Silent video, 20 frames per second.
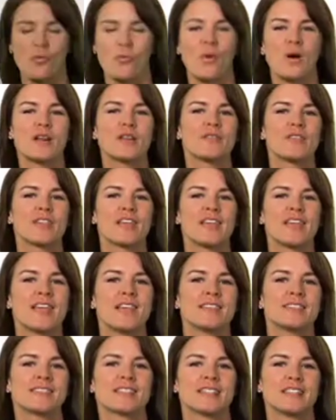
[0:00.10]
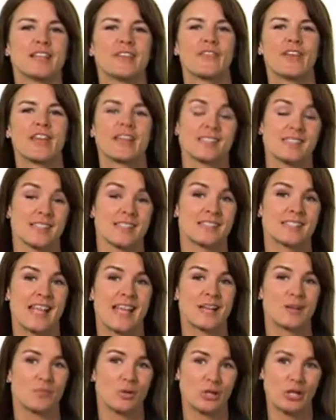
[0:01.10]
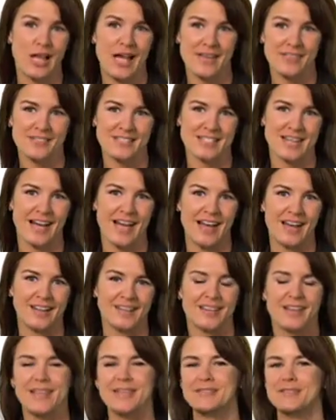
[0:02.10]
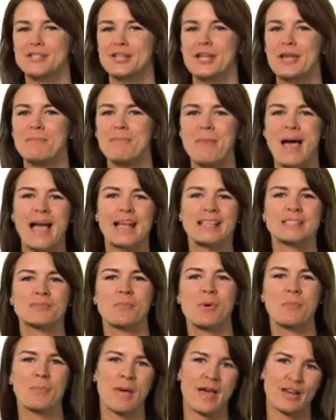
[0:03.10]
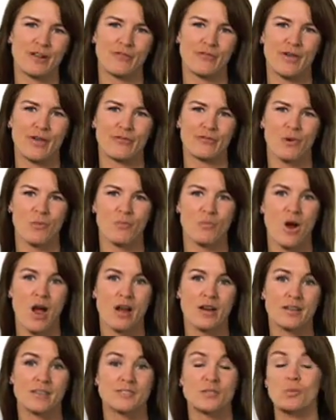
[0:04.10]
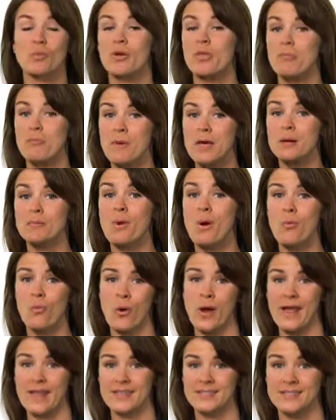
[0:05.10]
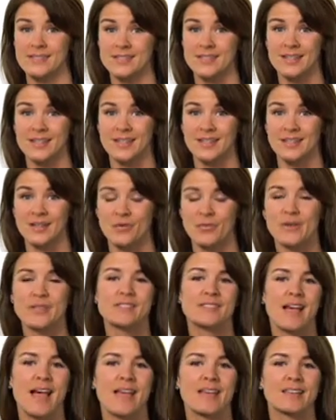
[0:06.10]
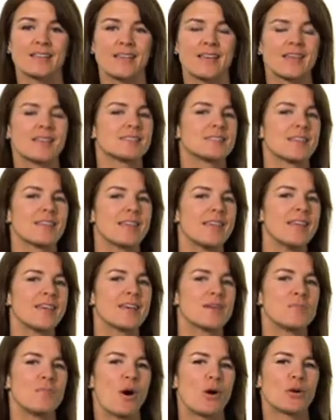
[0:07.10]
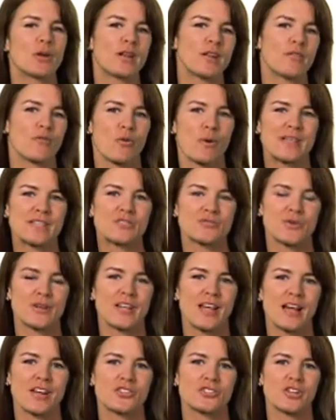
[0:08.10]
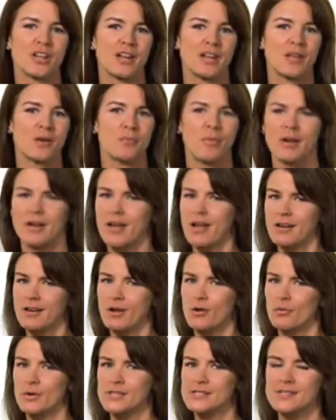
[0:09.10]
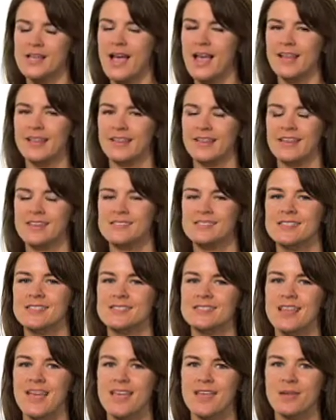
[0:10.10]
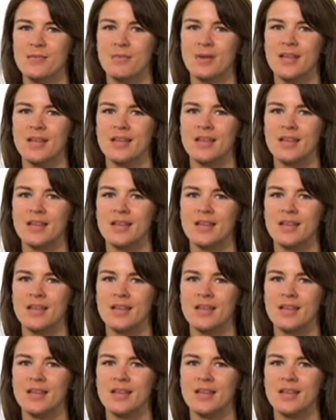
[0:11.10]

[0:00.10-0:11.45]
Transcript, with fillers: One of the keys to living a sustainable lifestyle is to get maximum benefit from products with minimum waste. Recycling is a key component of waste reduction, but not all recycling is the same.